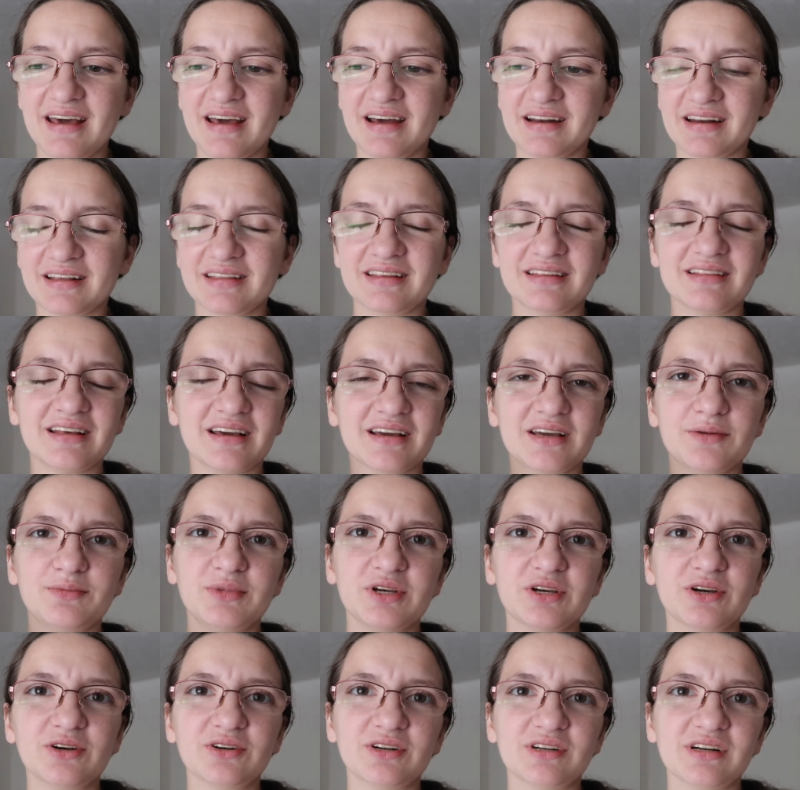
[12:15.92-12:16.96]
And I think that can
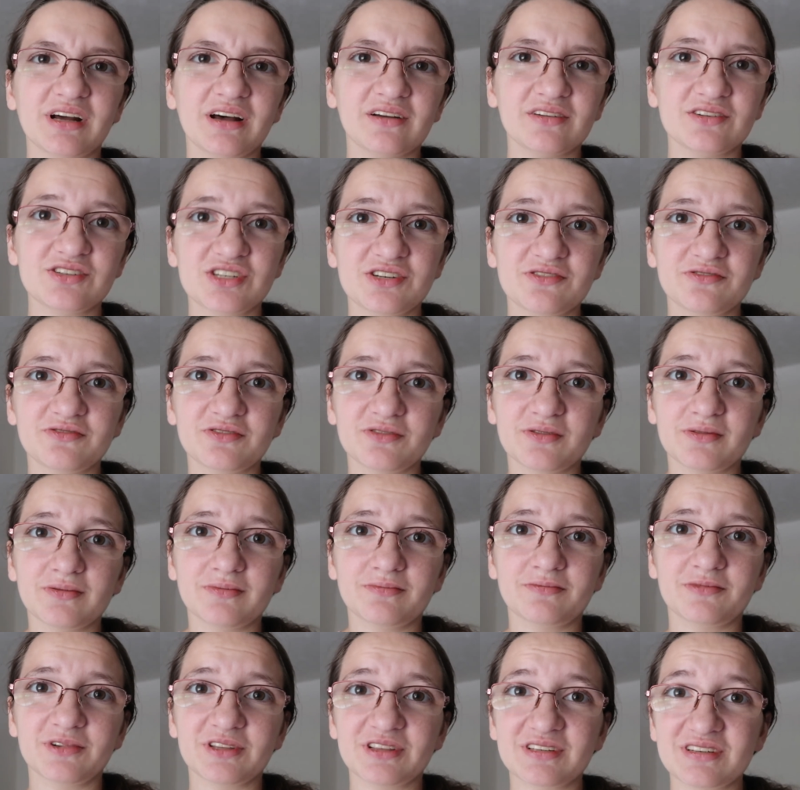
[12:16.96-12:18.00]
be a good analogy for
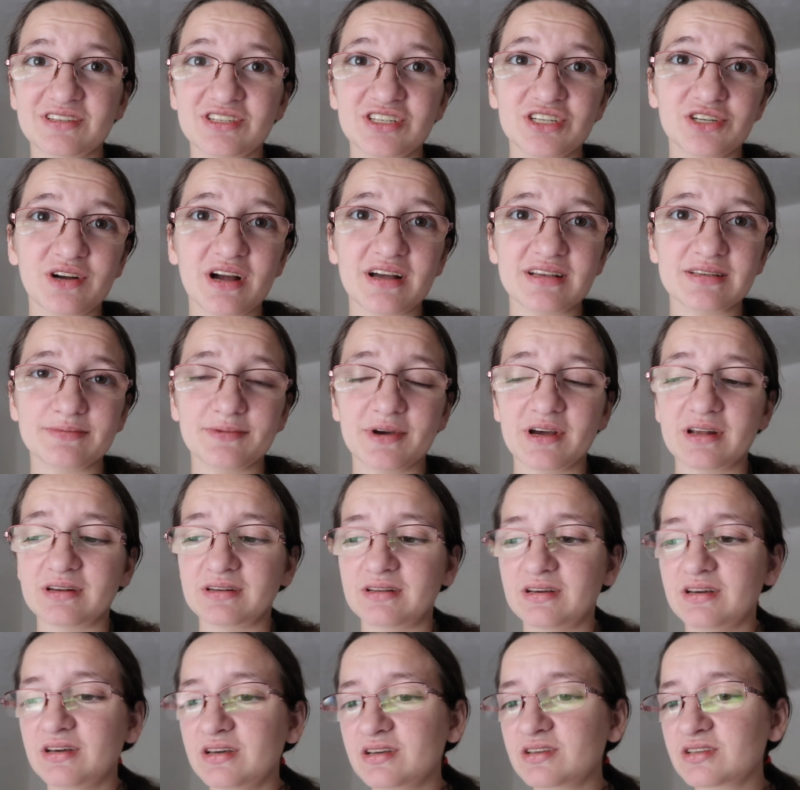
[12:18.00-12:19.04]
what this year has
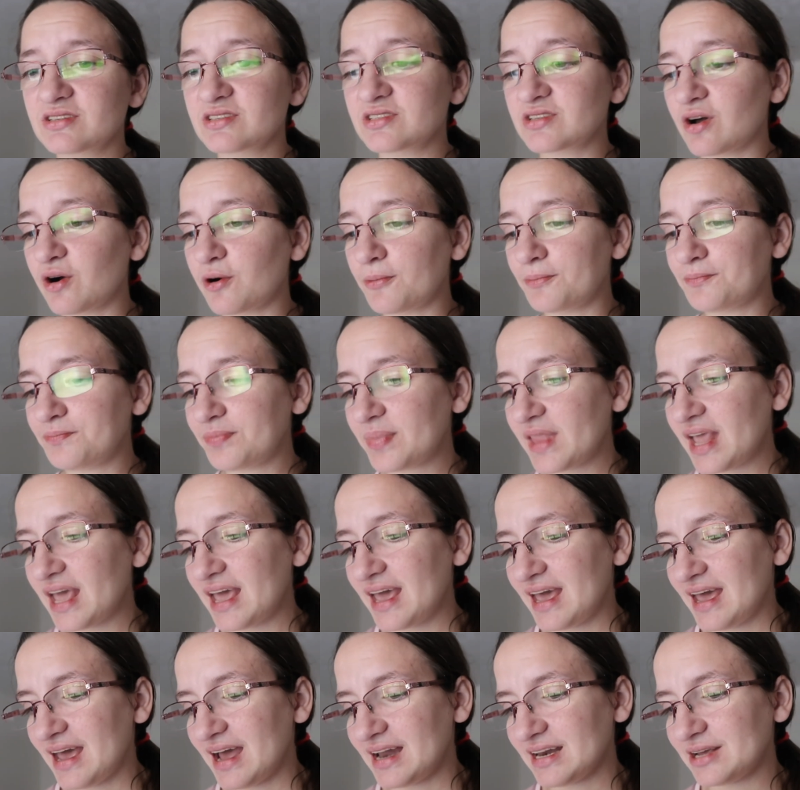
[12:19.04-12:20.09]
been. So
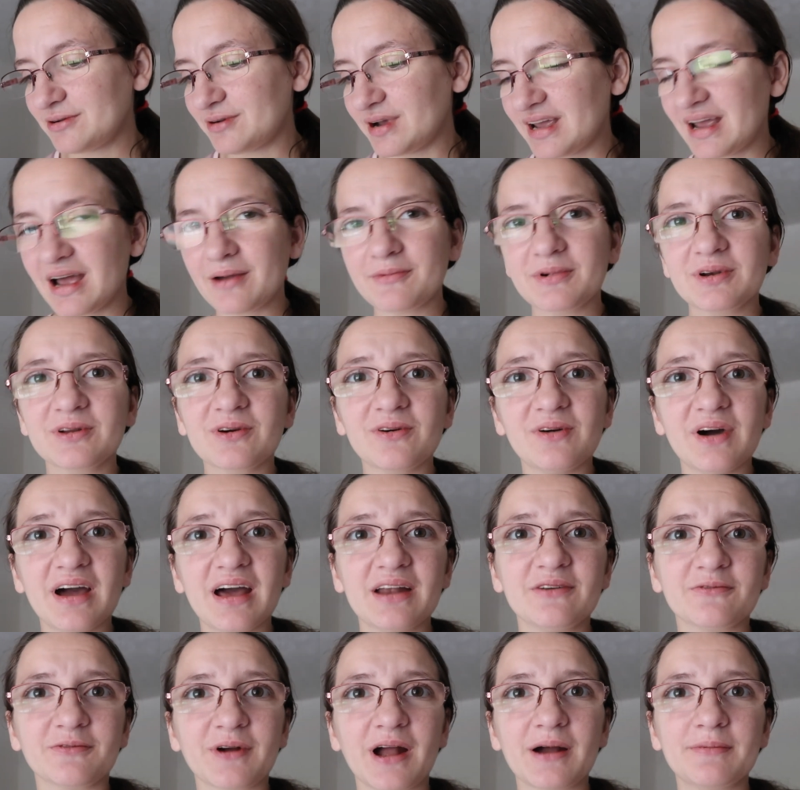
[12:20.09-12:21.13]
Anyway, I'm gonna go
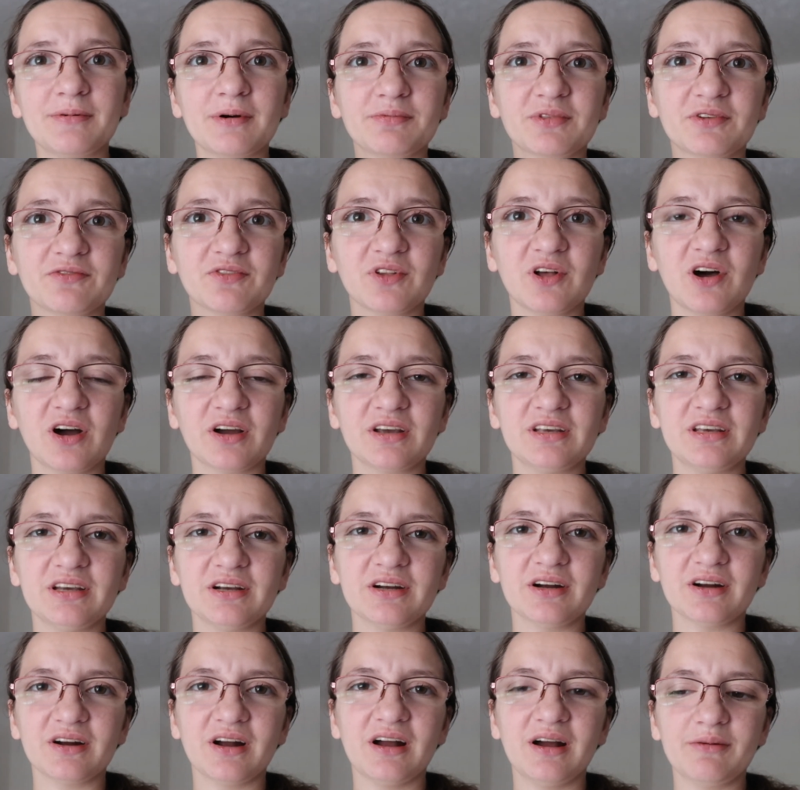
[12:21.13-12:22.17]
ahead and wrap up the vlog
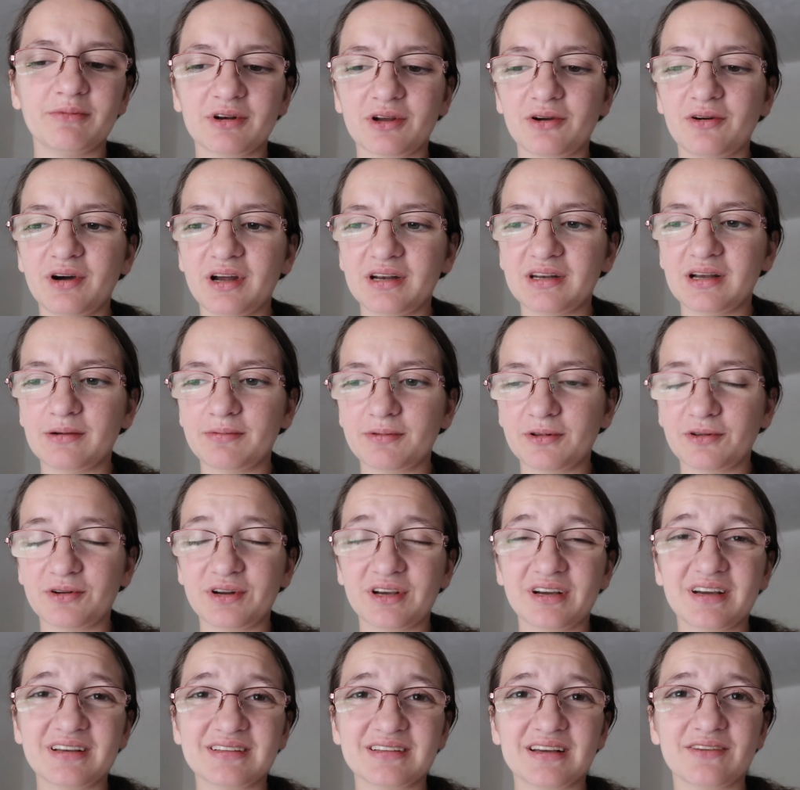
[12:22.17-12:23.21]
here. I'm gonna go ahead and upload
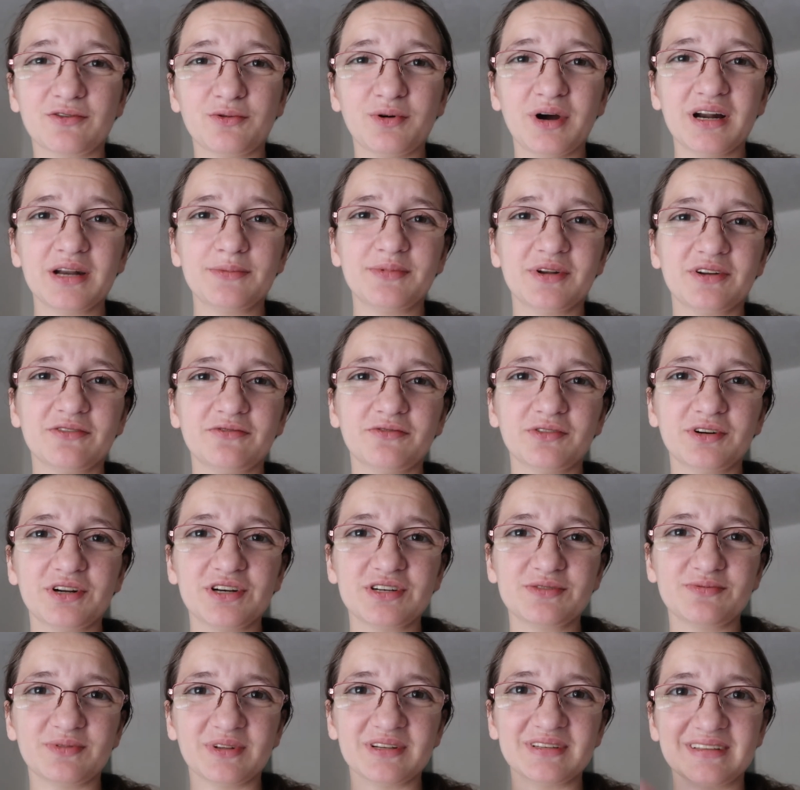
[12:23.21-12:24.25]
it because I have quite a bit of
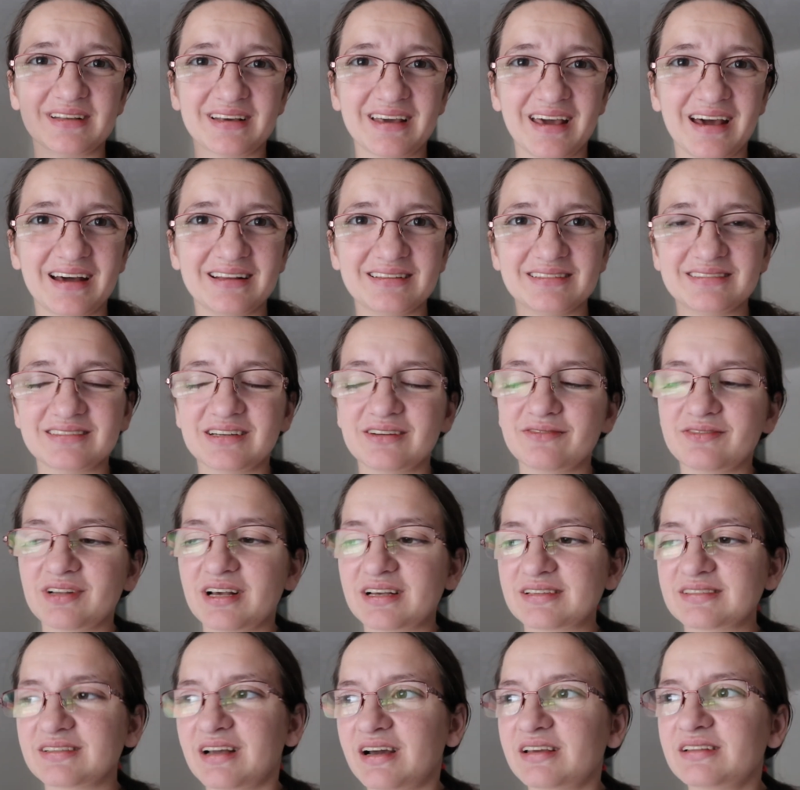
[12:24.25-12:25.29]
footage plus the cat stuff
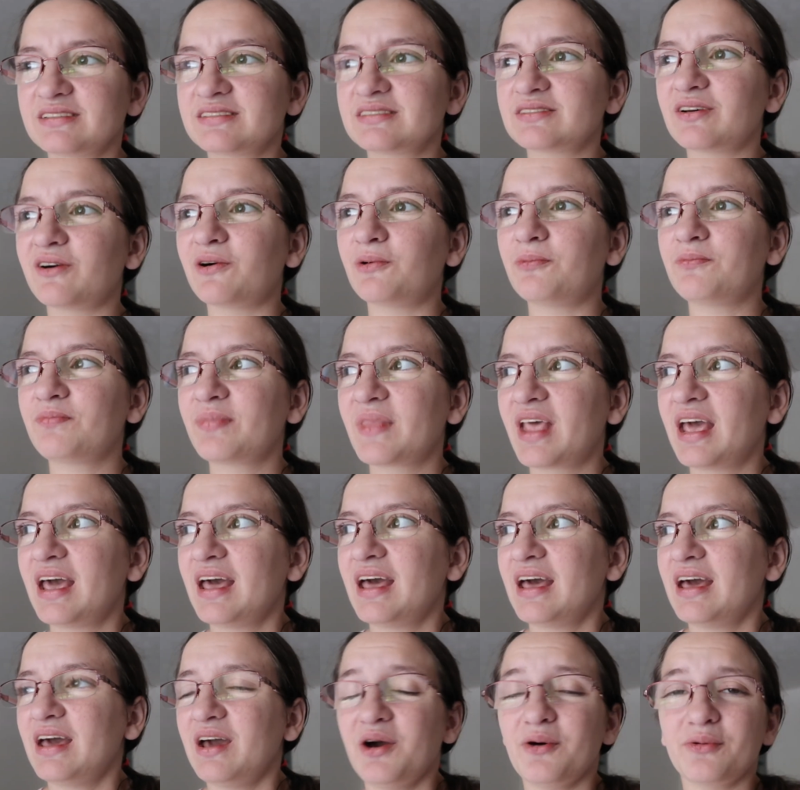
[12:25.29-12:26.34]
last night. So
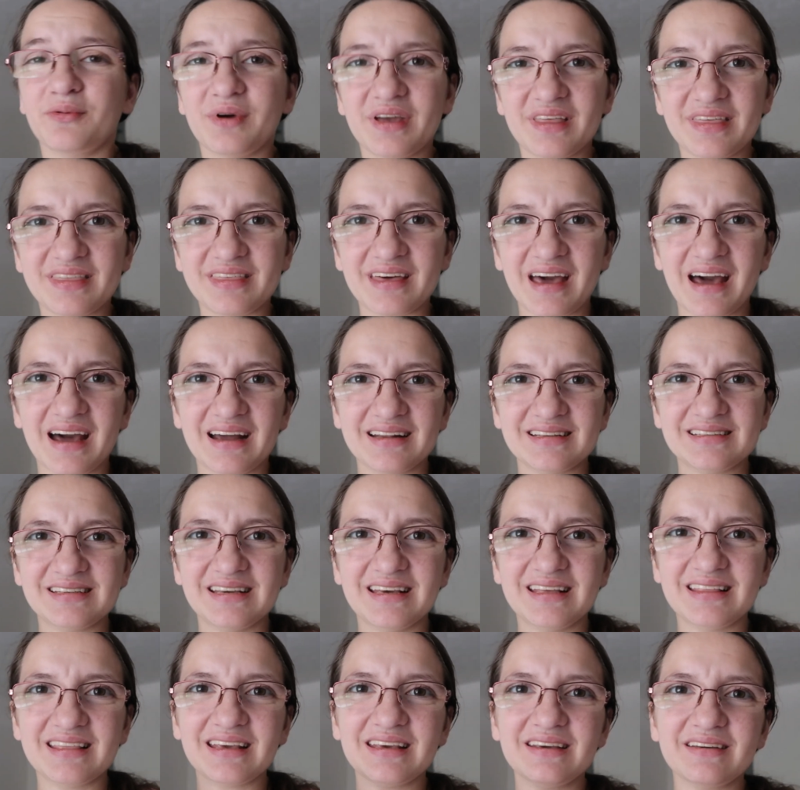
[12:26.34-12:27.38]
with that,
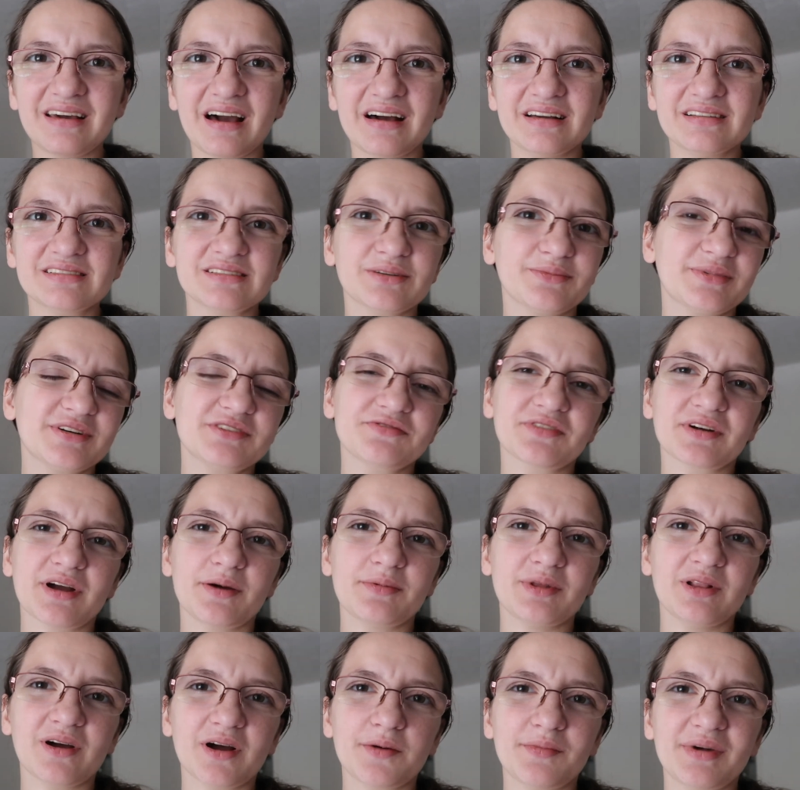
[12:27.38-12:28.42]
thank you guys so much for
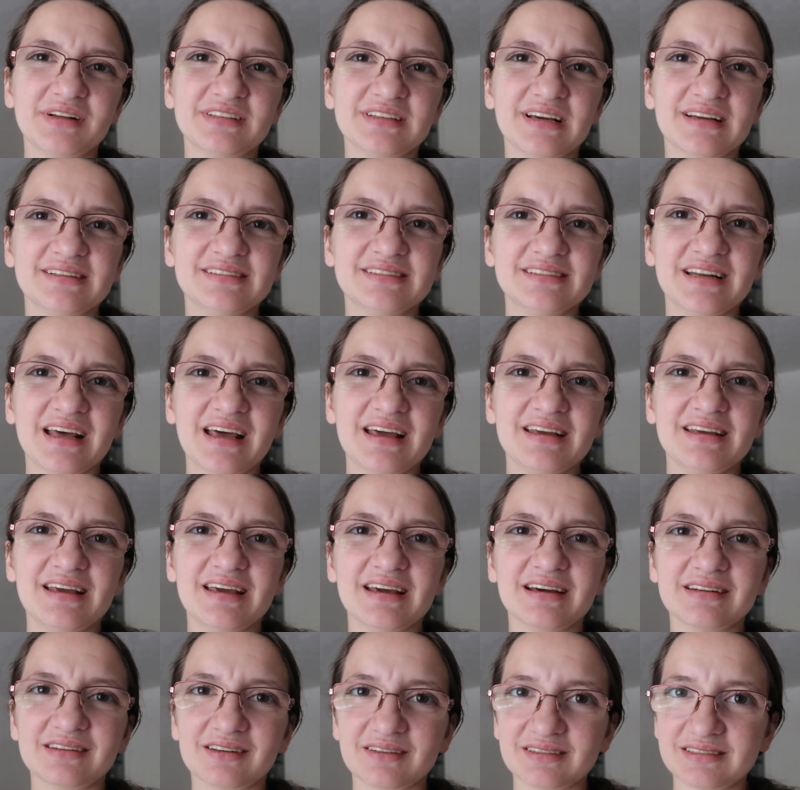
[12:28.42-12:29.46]
coming along on my day today
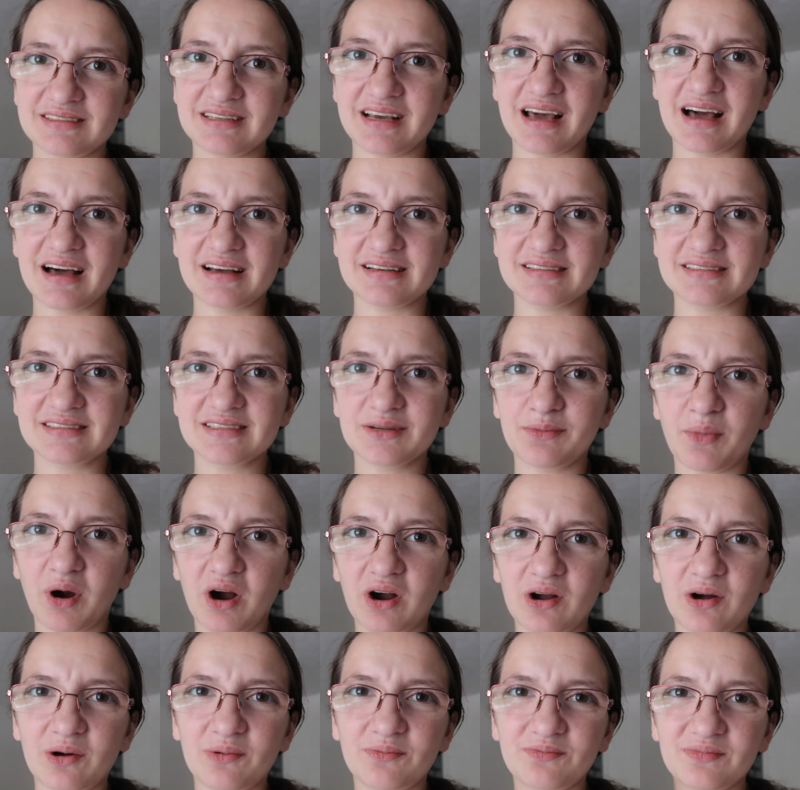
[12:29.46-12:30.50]
and I'll see you guys
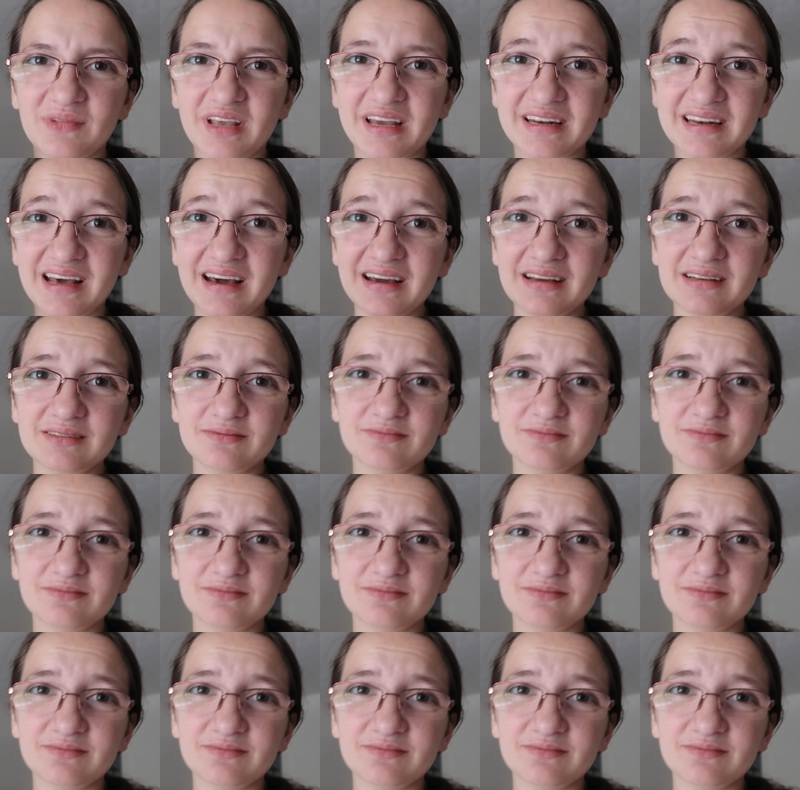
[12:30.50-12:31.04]
tomorrow. Good night.